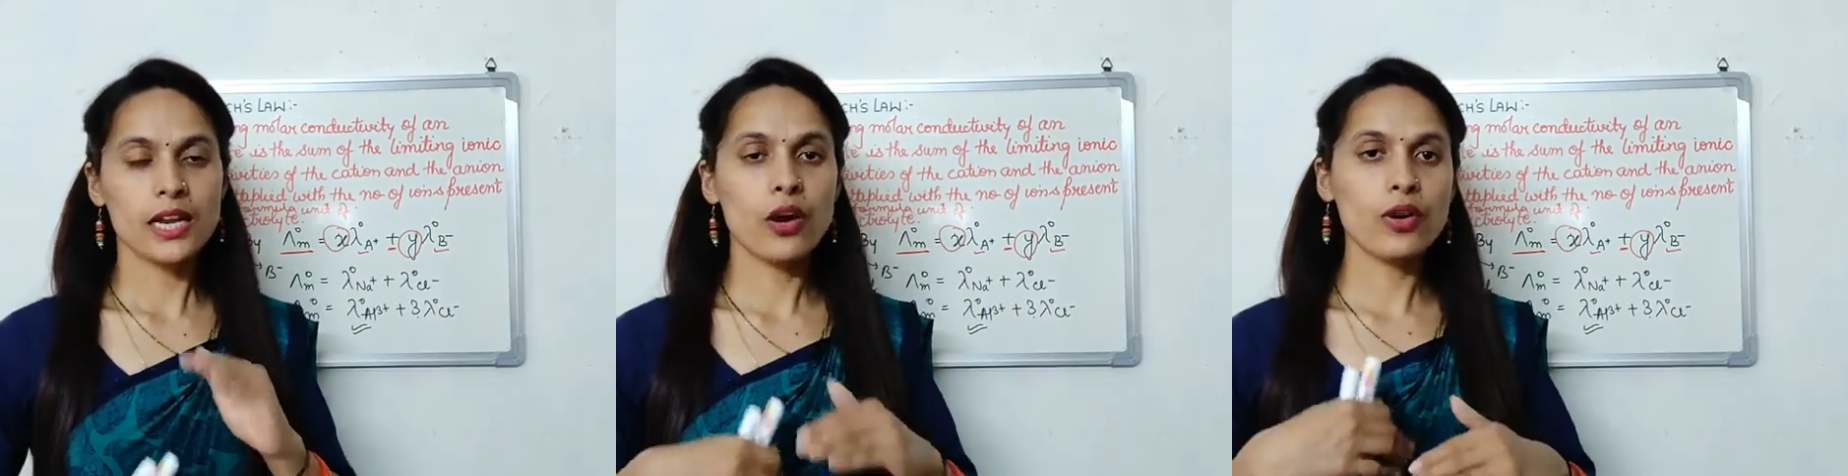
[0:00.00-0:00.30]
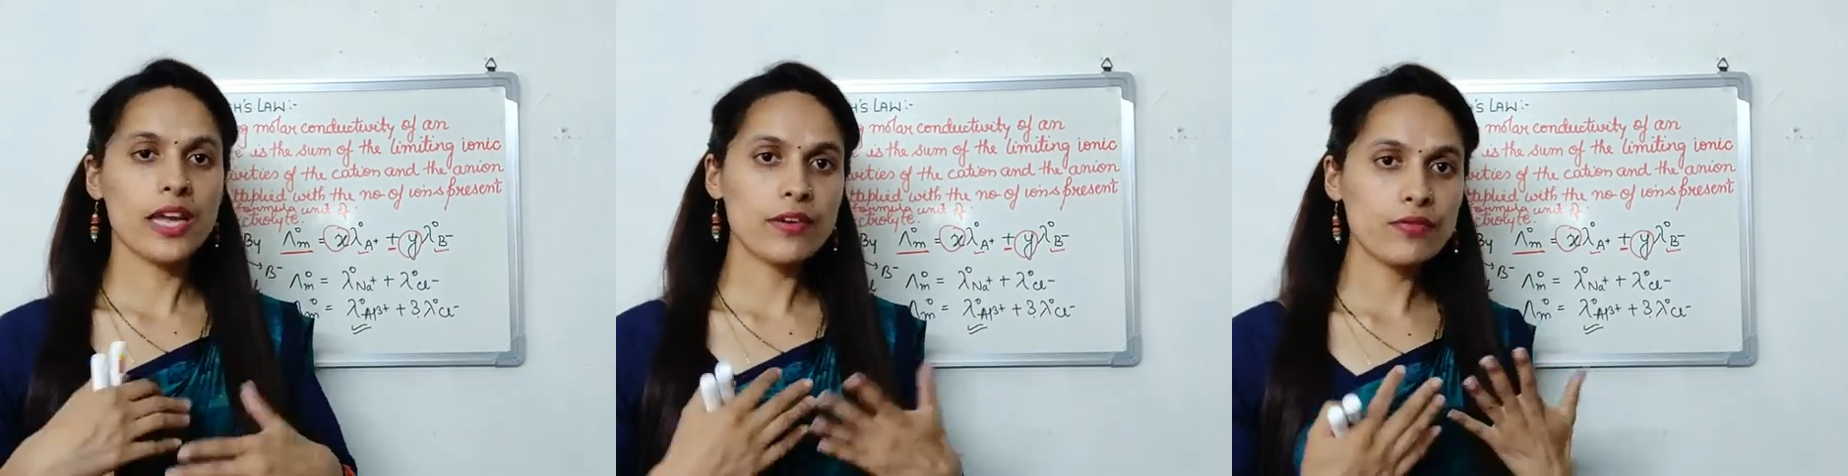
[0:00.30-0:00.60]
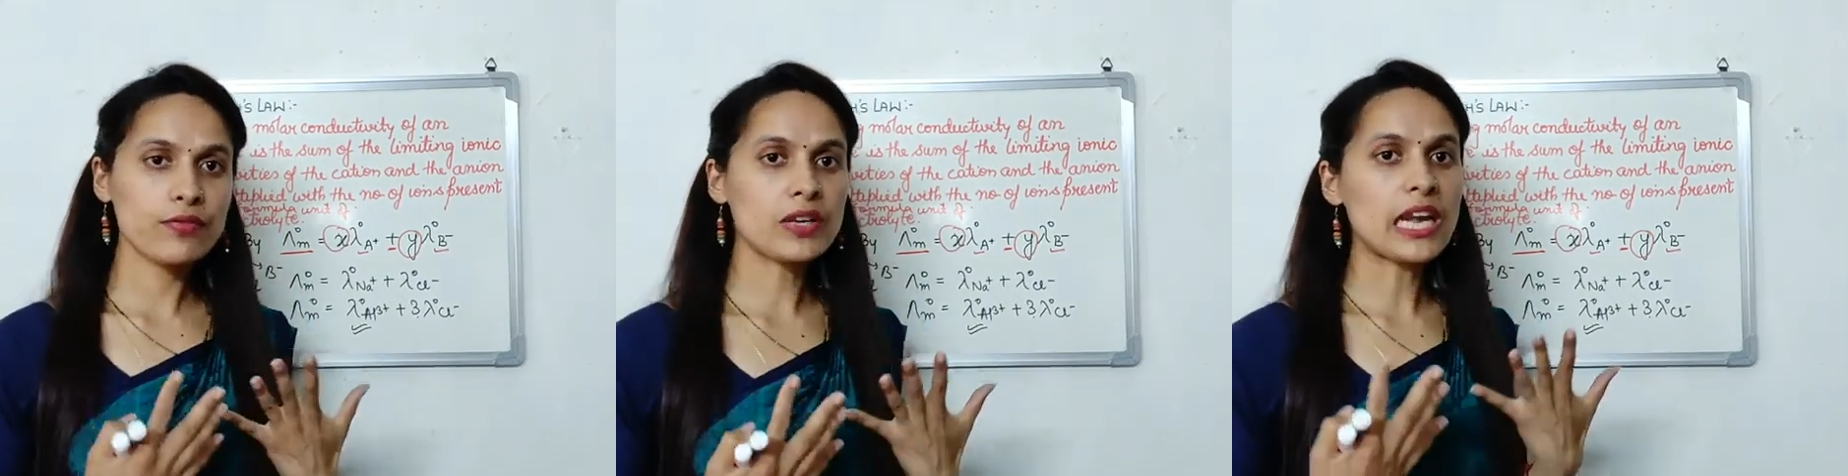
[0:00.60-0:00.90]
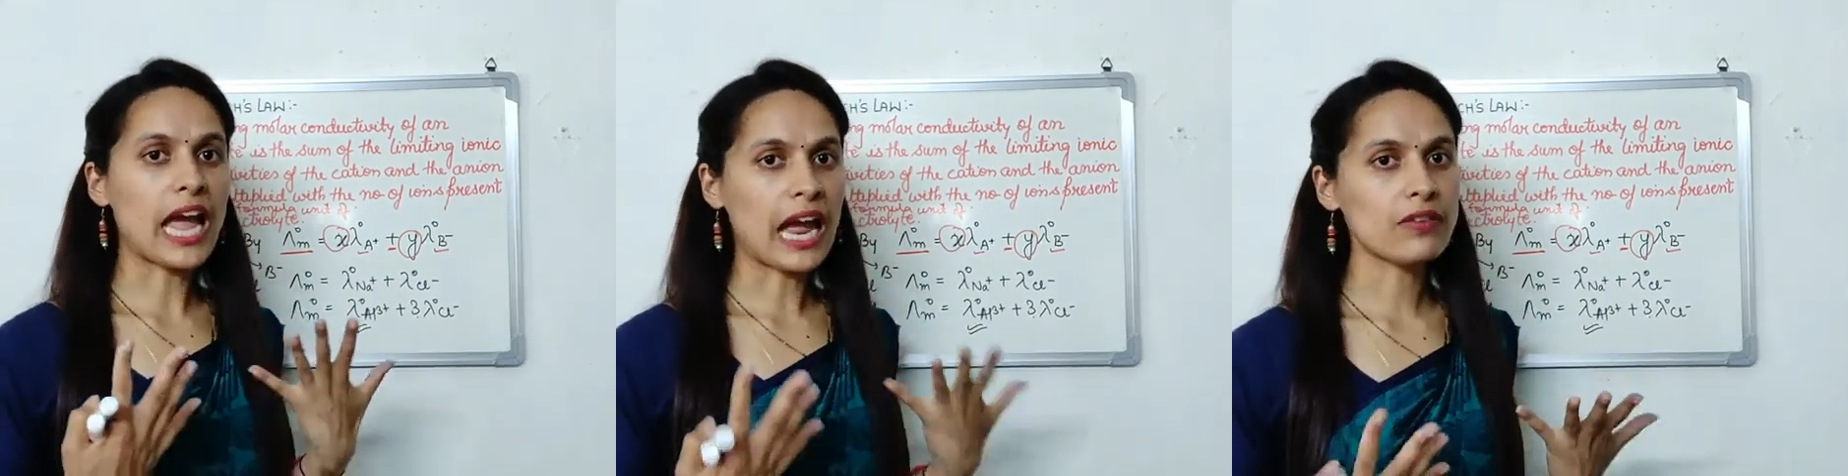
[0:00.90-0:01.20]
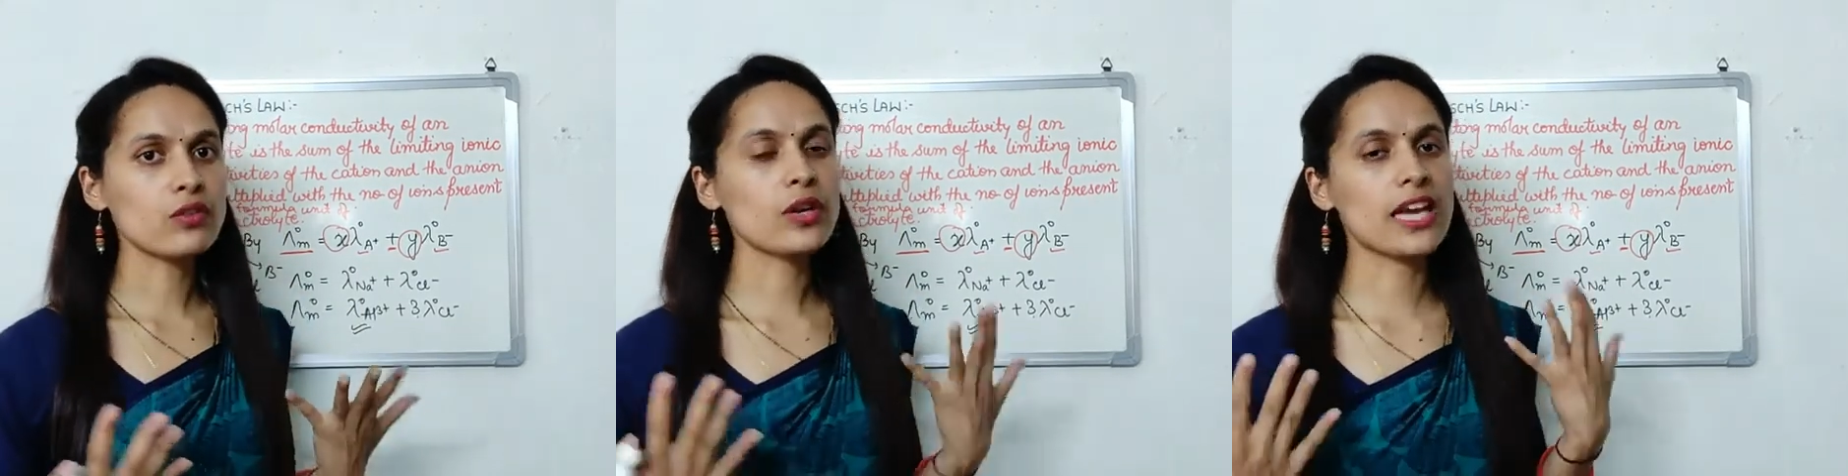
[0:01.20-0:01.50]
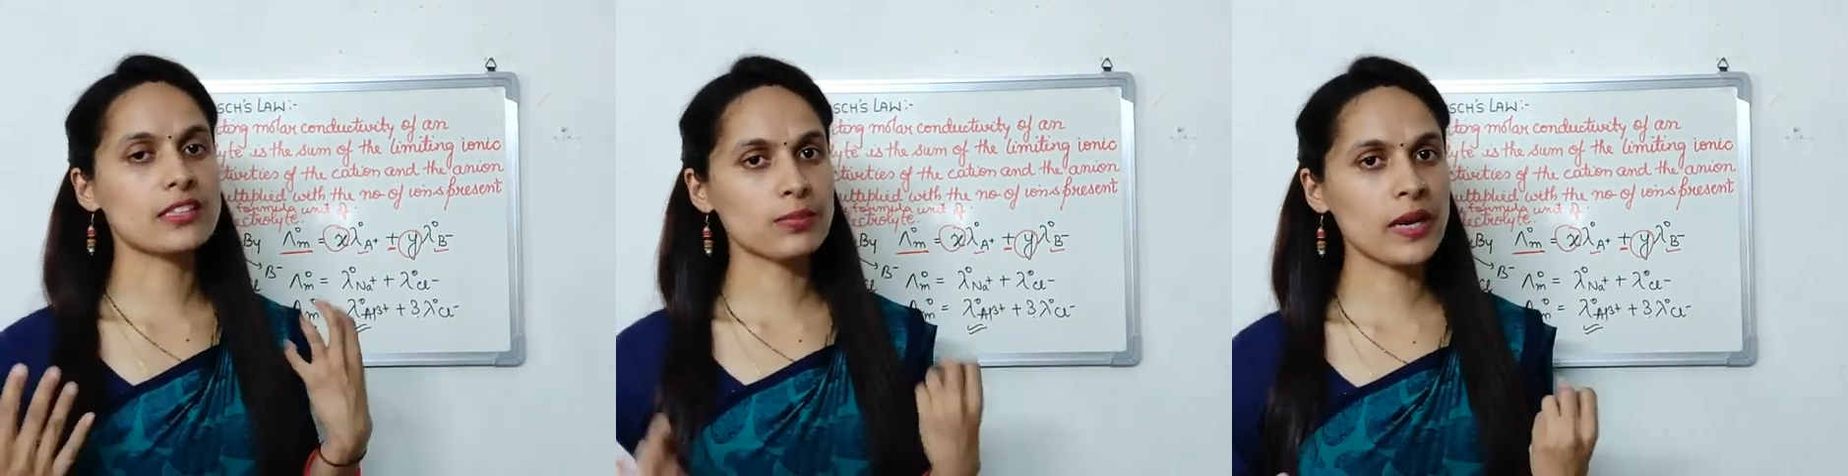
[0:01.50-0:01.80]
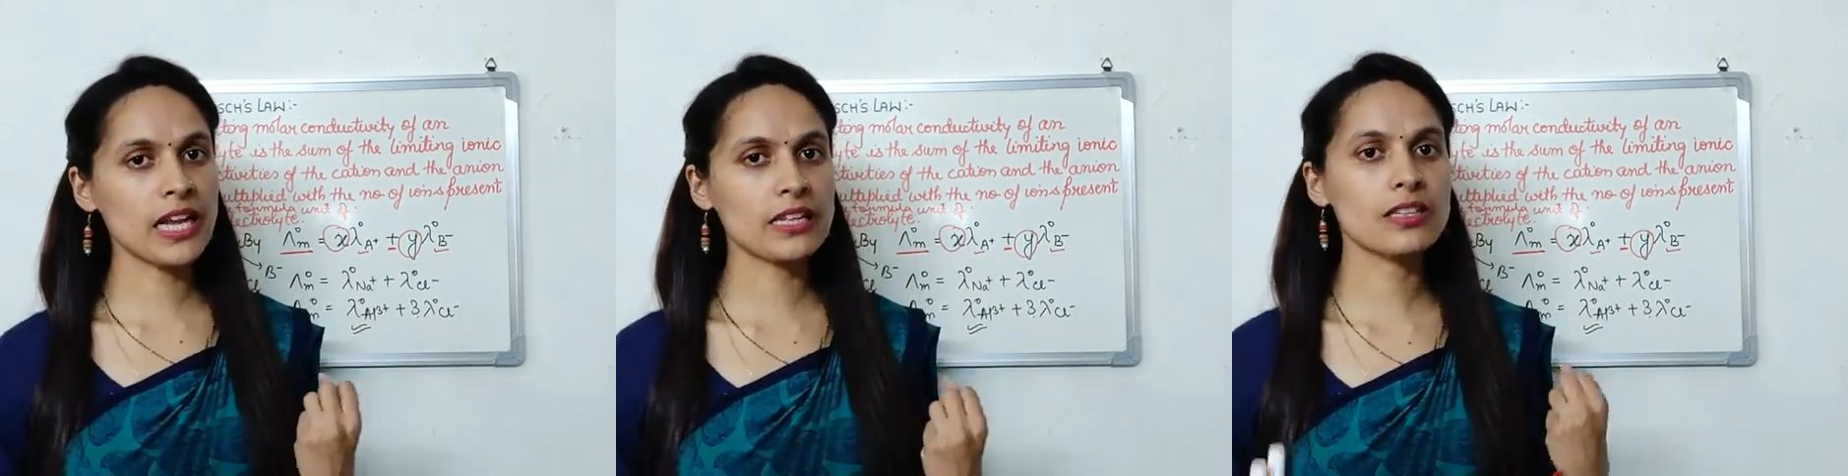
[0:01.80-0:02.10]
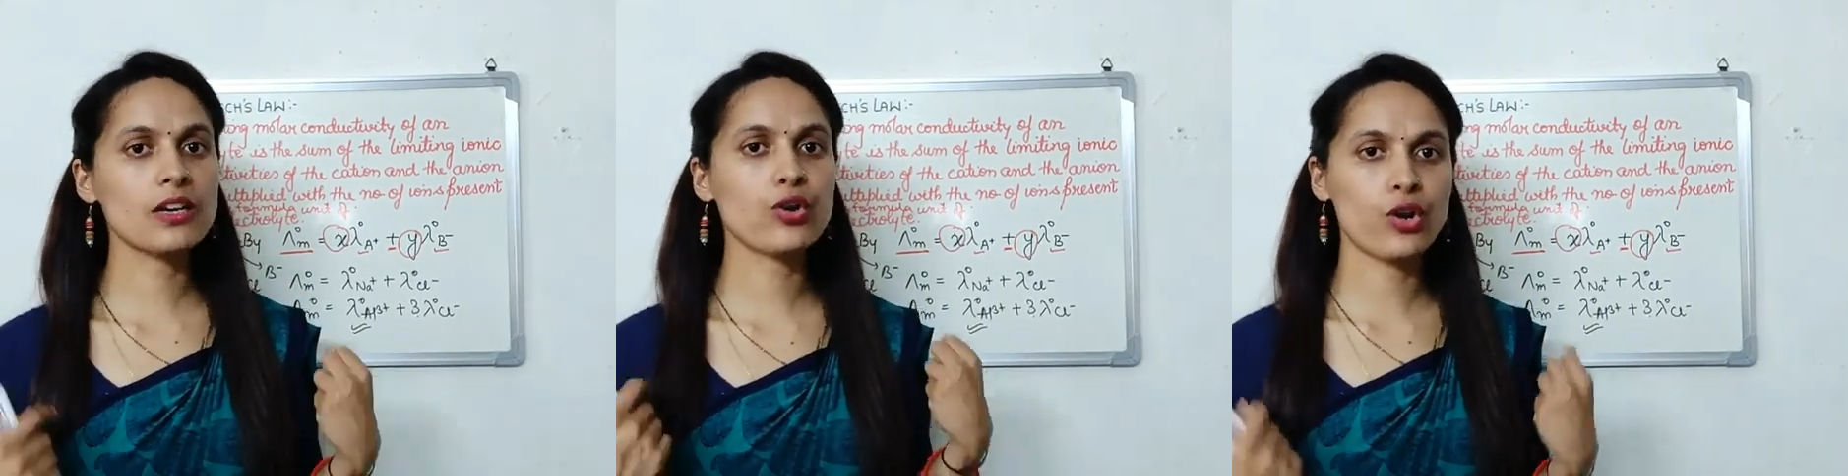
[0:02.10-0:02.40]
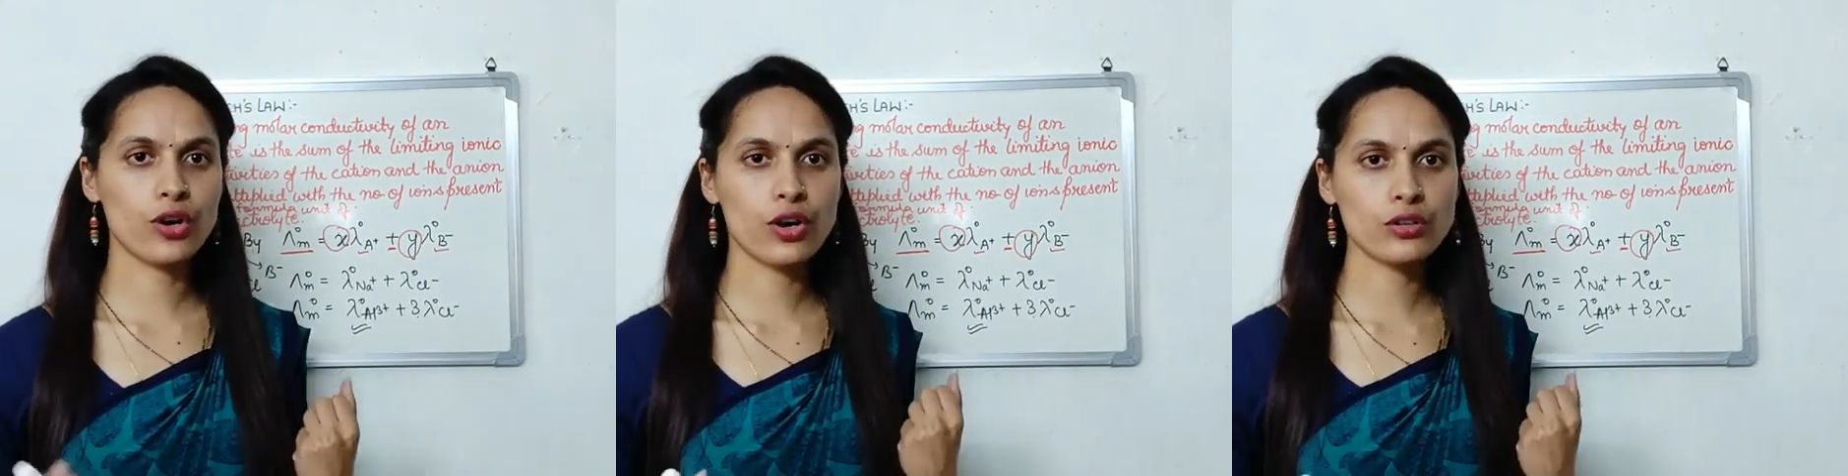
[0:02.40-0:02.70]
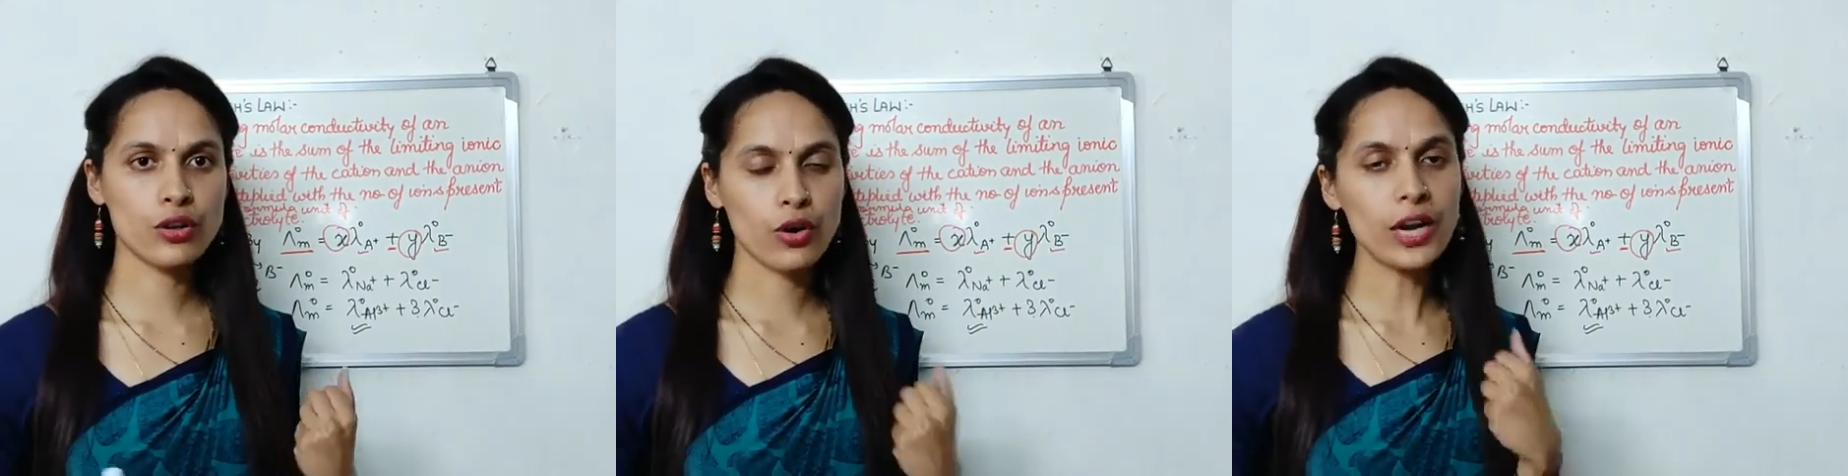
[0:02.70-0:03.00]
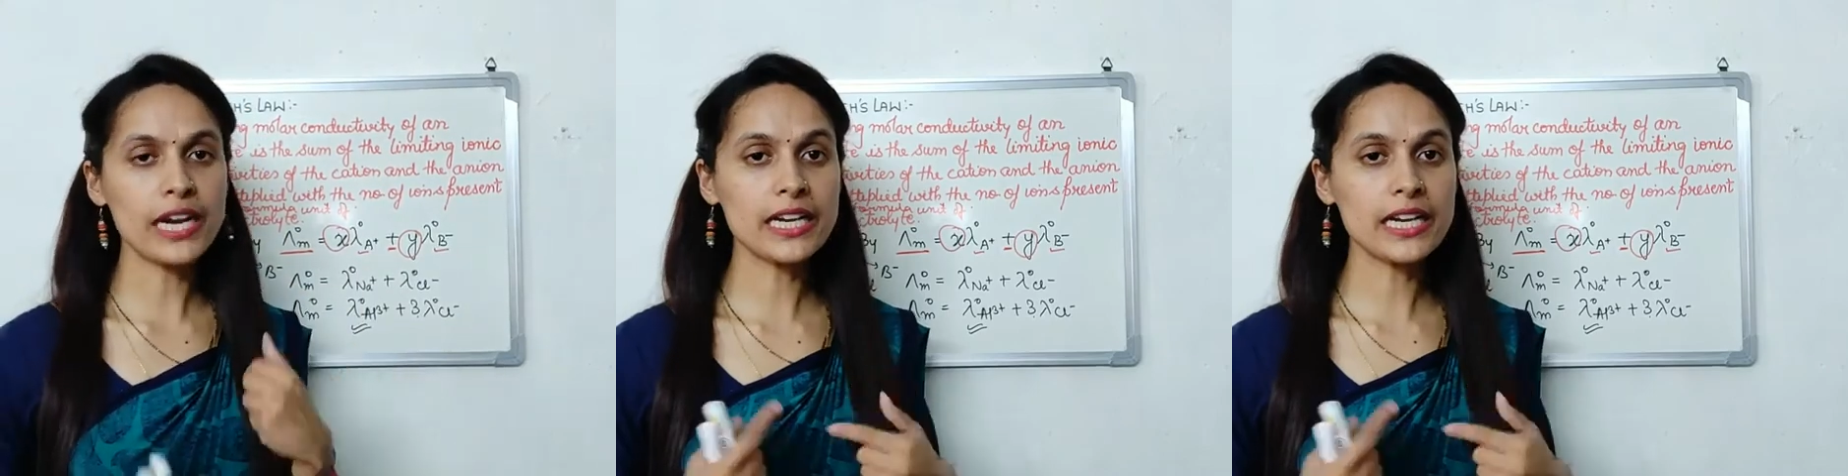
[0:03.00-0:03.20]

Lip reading: Now if we have to explain the KOHLRAUSCH'S law